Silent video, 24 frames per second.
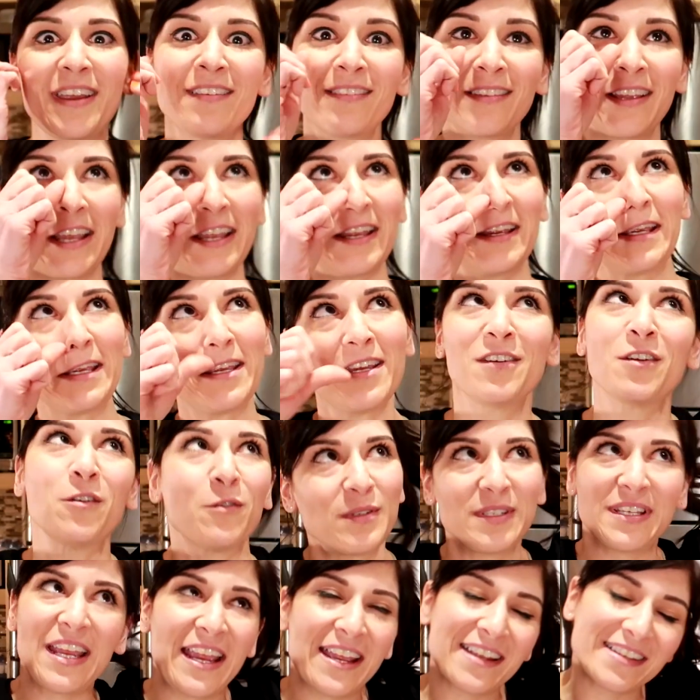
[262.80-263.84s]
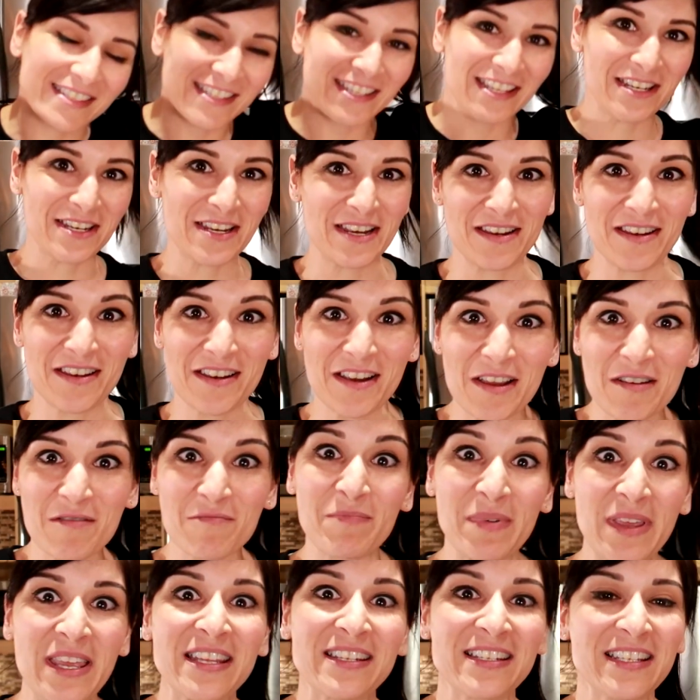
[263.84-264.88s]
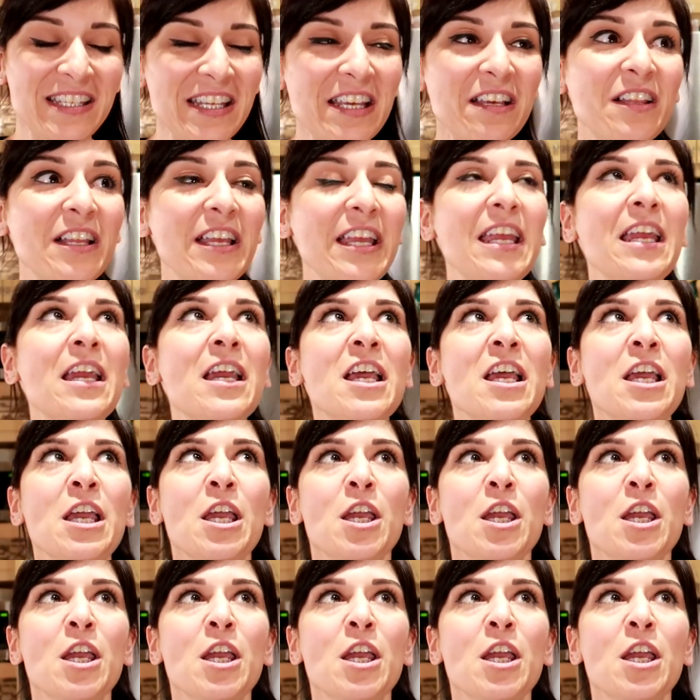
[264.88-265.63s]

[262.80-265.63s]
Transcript: and like, you know, dancing and being silly,